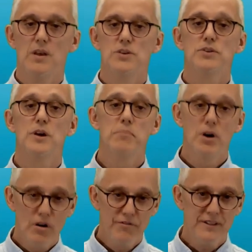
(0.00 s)
The number
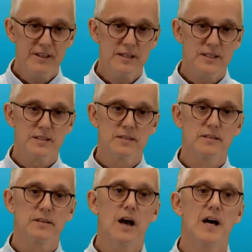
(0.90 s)
of attacks
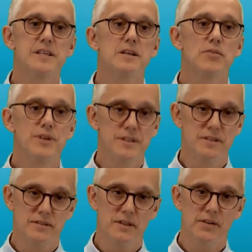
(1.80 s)
has increased
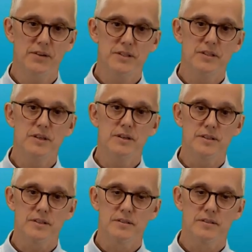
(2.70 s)
in recent
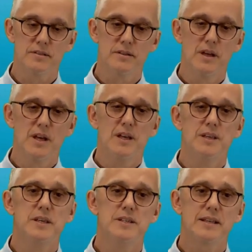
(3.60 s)
years.
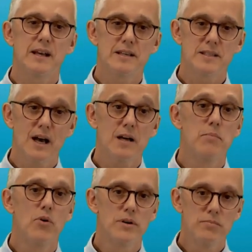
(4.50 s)
These attacks are
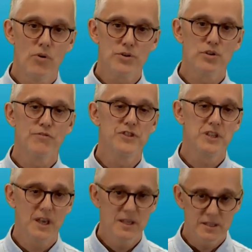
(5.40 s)
more and more
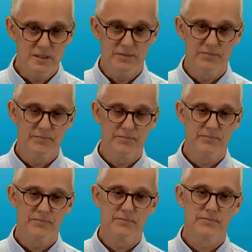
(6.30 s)
sophisticated.
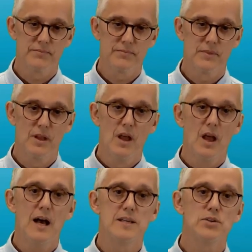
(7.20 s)

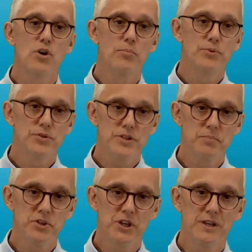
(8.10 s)
As a computer
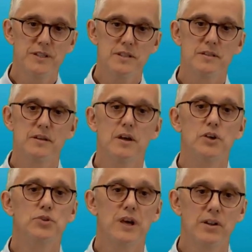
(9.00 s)
specialist,
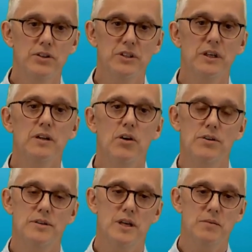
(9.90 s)
you cannot ignore
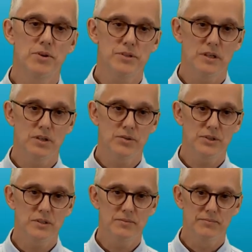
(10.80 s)
cybersecurity.